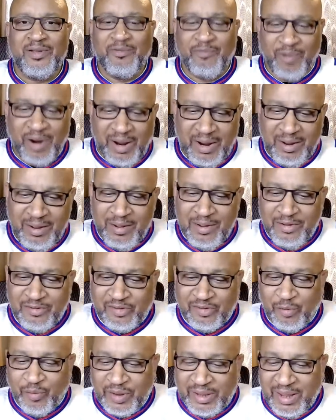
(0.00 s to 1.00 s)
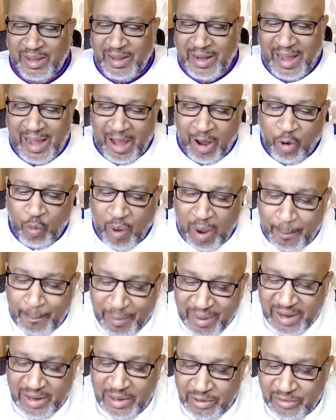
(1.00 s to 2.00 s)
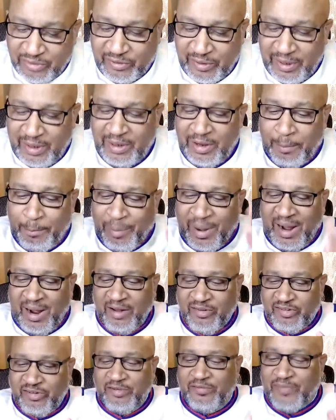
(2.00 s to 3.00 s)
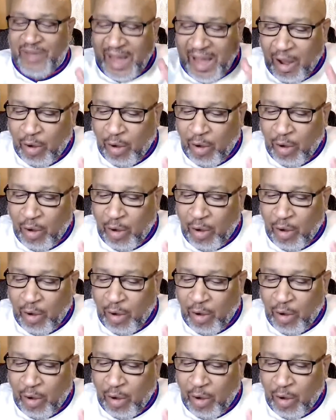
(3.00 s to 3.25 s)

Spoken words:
Right. So again, how do I maintain a positive